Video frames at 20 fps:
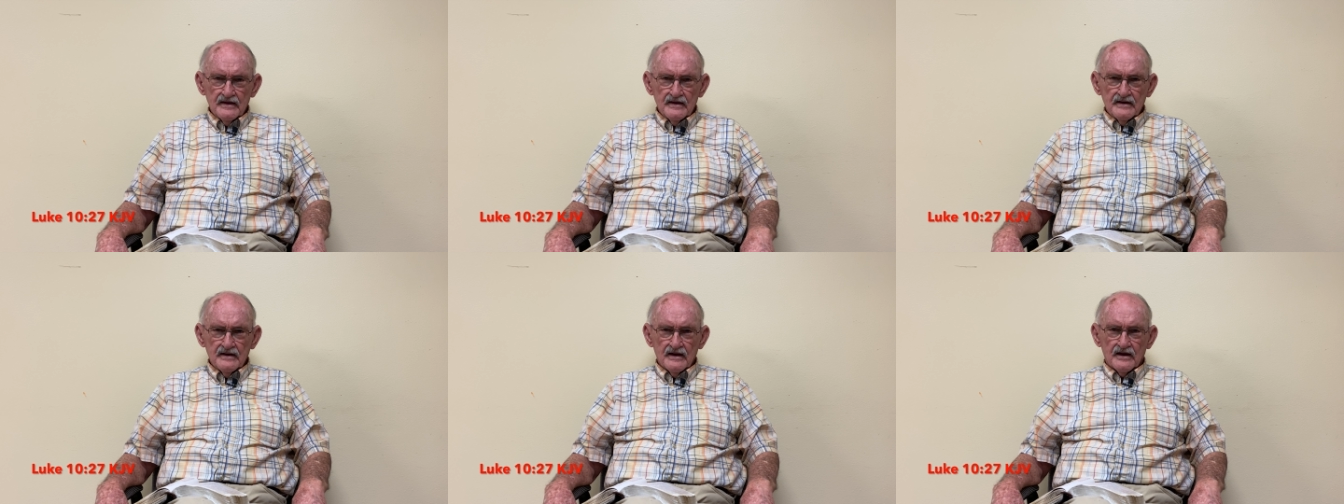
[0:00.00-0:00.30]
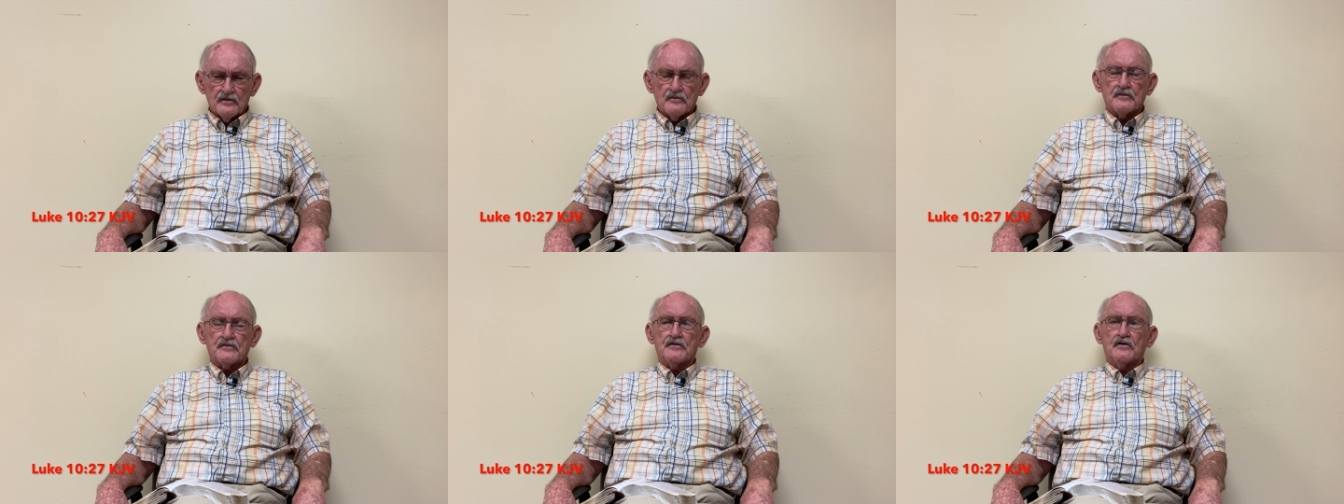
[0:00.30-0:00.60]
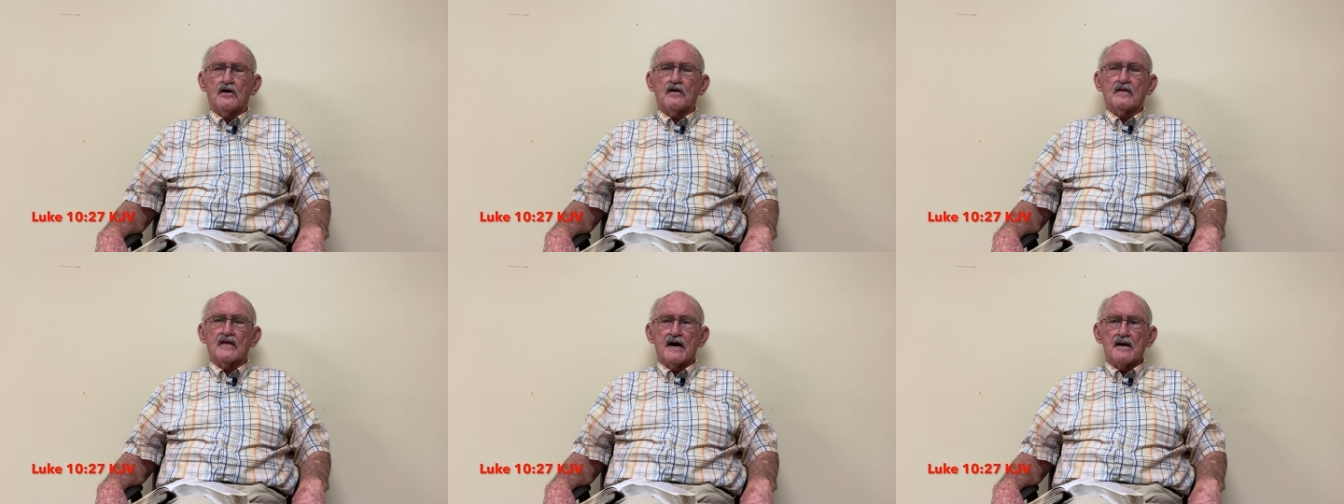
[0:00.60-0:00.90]
and with
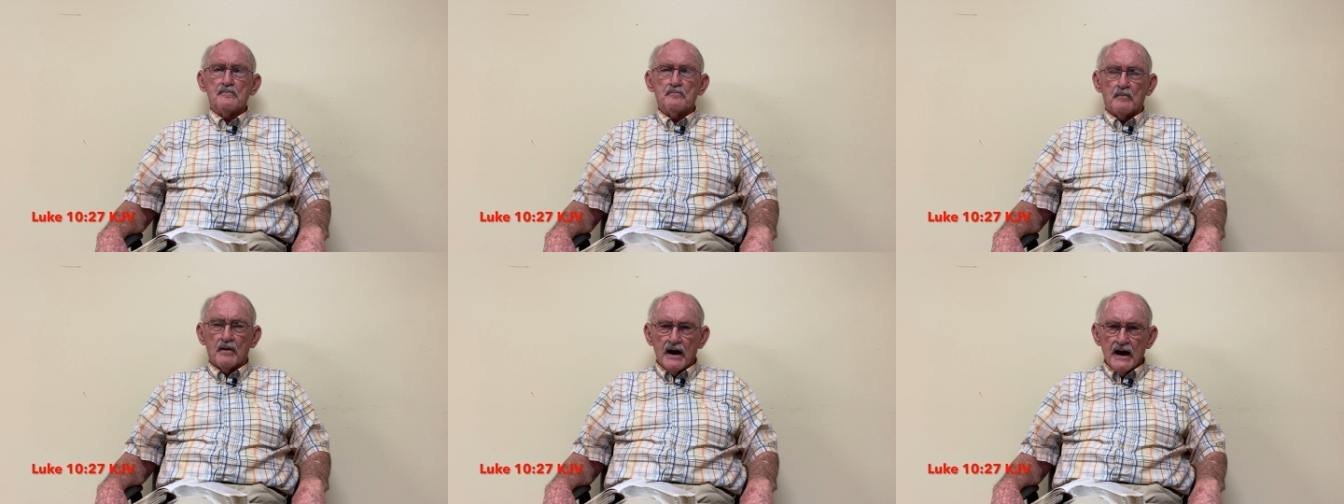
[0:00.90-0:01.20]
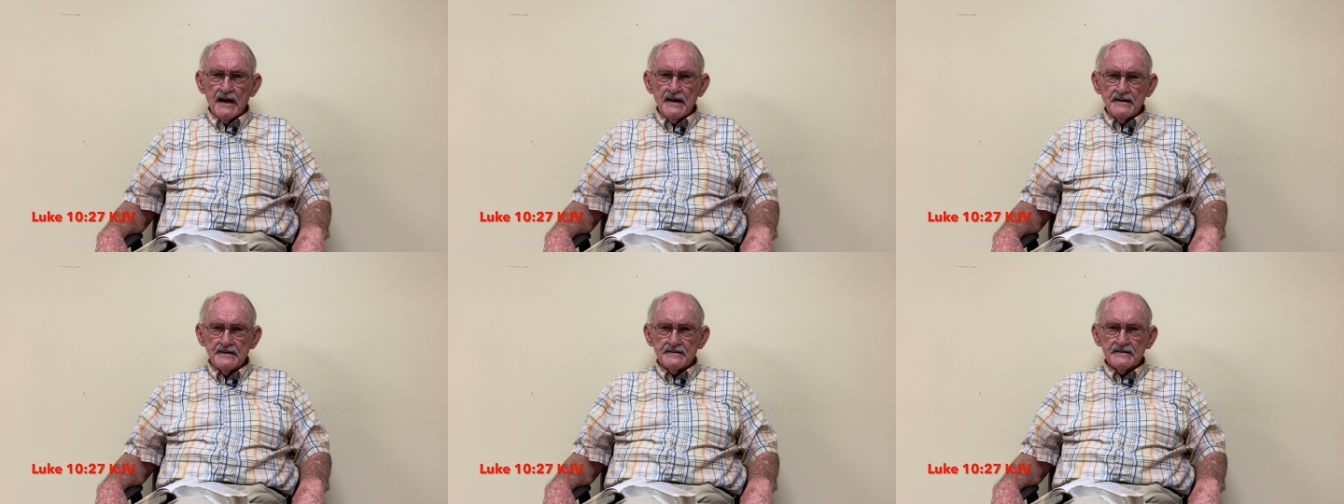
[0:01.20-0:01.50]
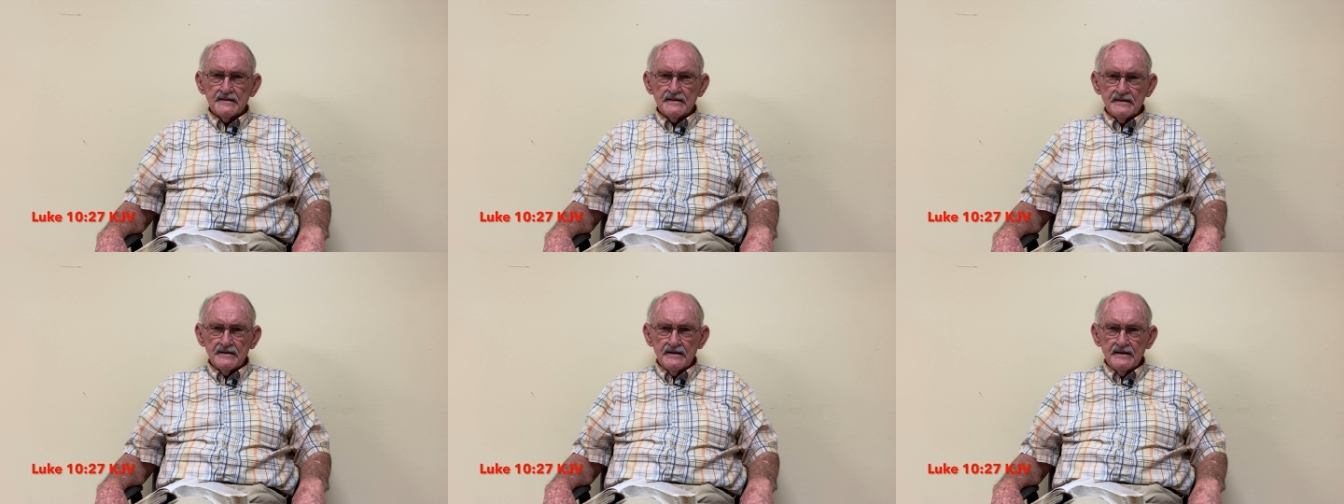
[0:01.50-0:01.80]
all thy might,
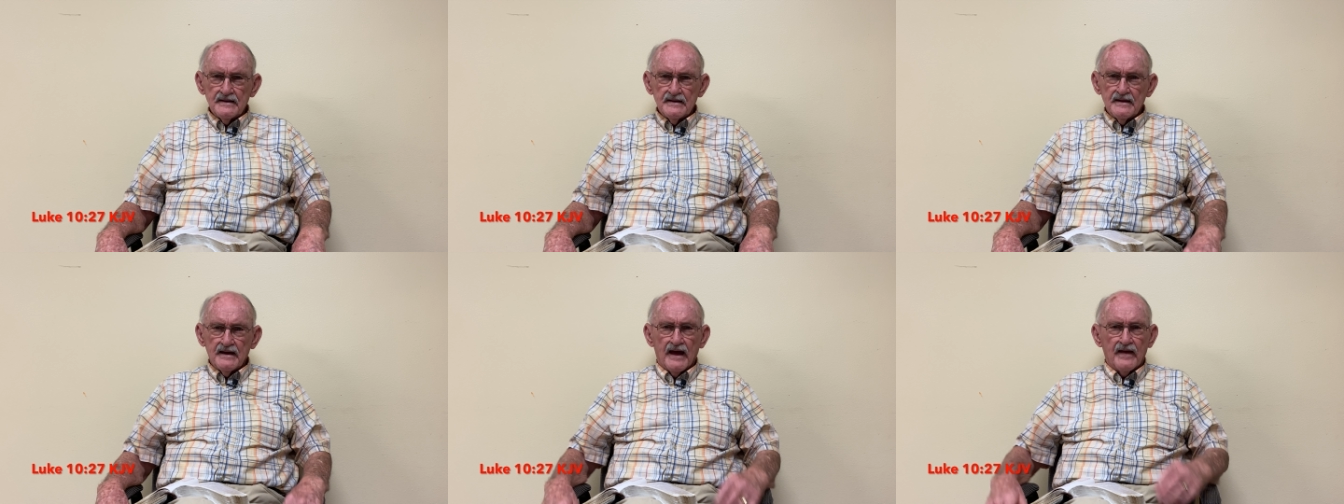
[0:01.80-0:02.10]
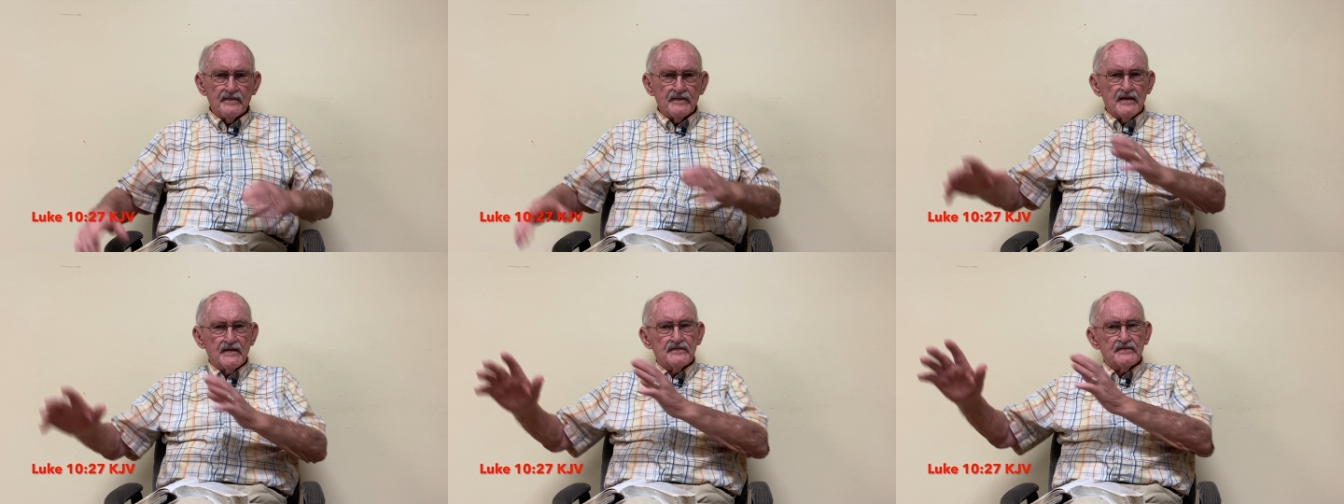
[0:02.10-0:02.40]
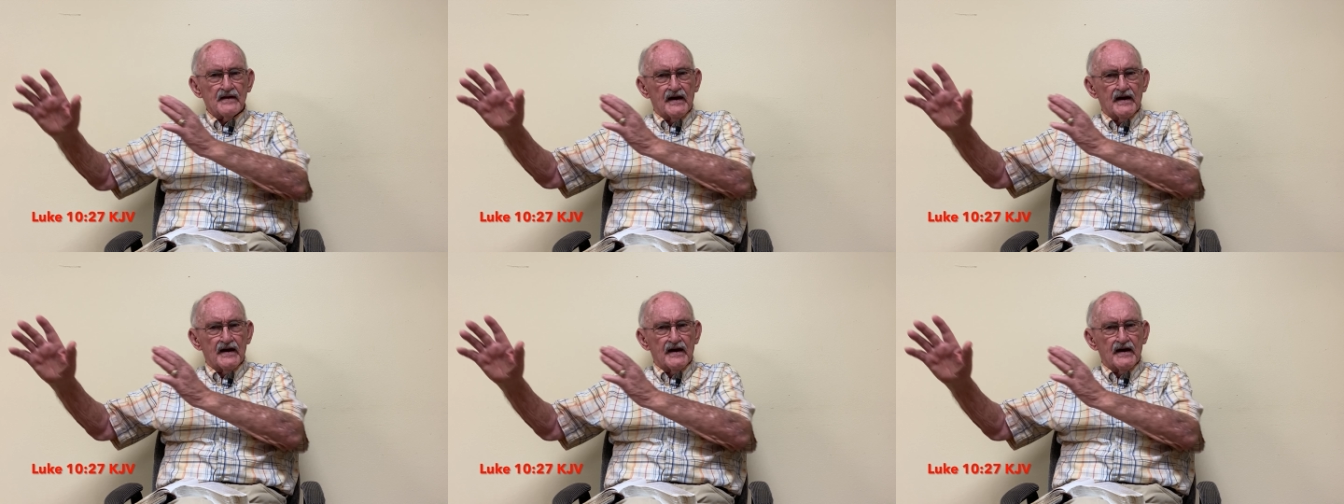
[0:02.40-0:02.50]
and then